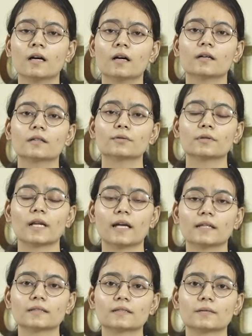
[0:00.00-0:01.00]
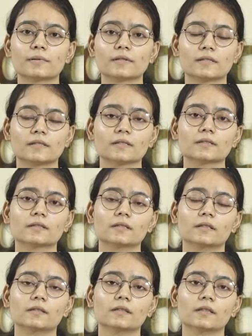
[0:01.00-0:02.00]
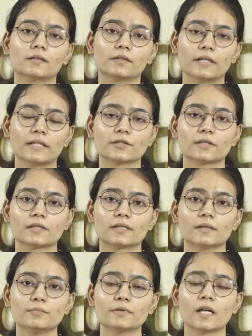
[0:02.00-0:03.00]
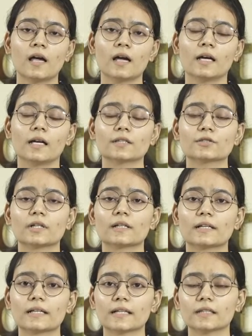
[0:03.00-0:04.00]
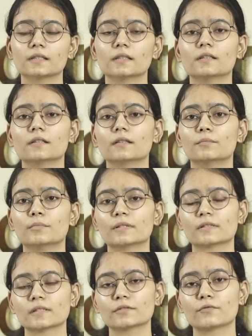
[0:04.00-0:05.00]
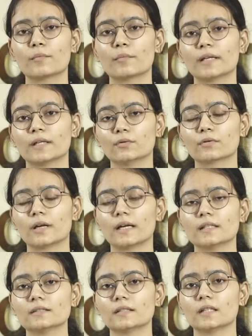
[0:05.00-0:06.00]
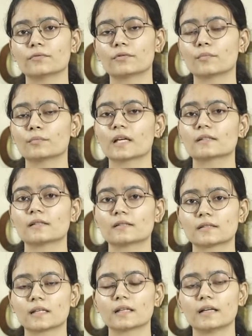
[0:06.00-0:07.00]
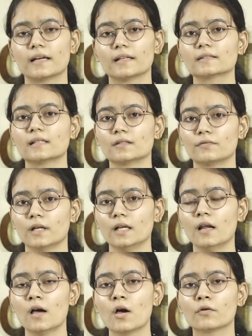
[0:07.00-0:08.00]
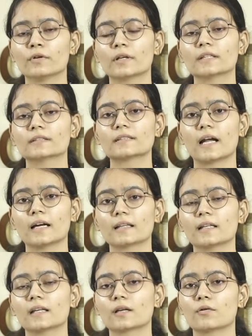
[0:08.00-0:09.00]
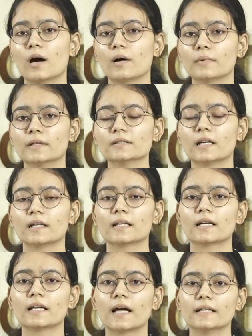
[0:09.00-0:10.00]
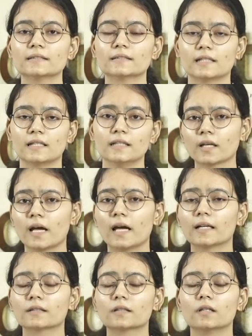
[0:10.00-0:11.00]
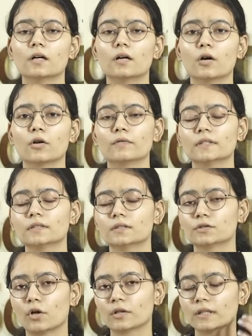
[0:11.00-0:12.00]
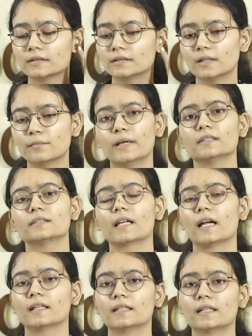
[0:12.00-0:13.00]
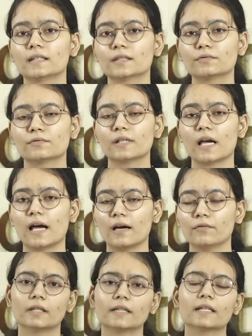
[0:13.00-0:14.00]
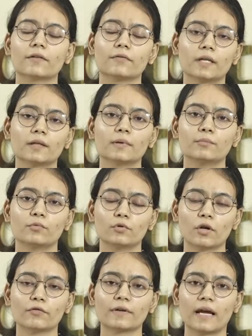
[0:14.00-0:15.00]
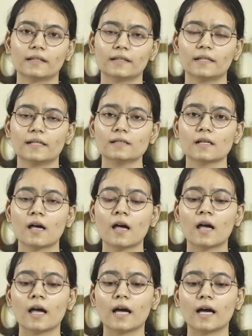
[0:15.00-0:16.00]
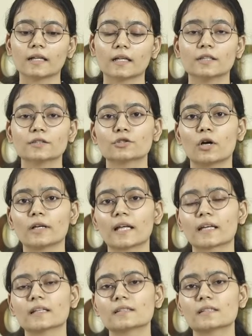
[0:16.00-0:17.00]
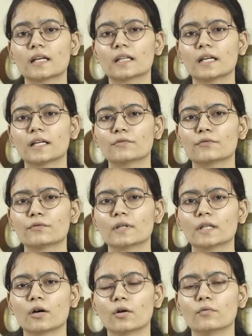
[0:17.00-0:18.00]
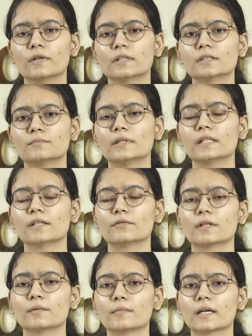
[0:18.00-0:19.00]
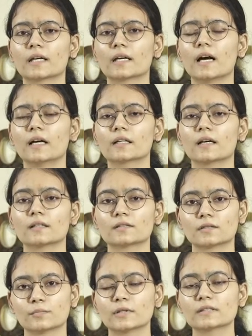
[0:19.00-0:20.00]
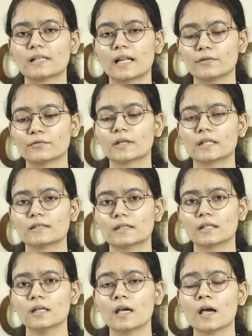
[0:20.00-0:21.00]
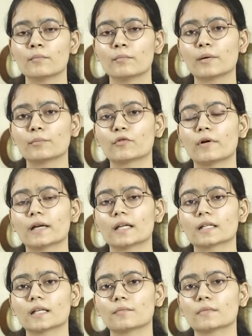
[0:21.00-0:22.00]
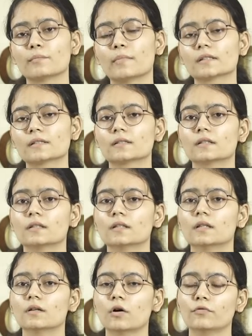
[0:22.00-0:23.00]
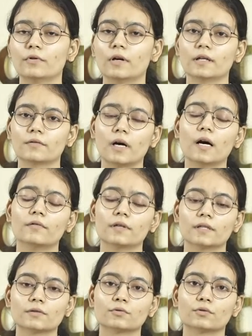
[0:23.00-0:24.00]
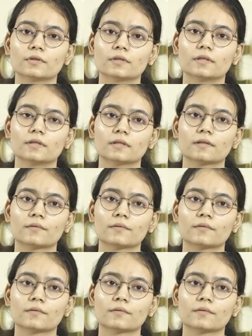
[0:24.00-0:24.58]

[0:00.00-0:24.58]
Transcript: uh, to enhance the business uh, relationships and generate uh, business from my new clients and from the existing clients as well. We understand the requirements and the client's need and uh, always shortlist the best candidates we have in the available pool of candidates. And in short, I can say that we always believe in making our customers' life easy by providing them the best uh, of our, our resources.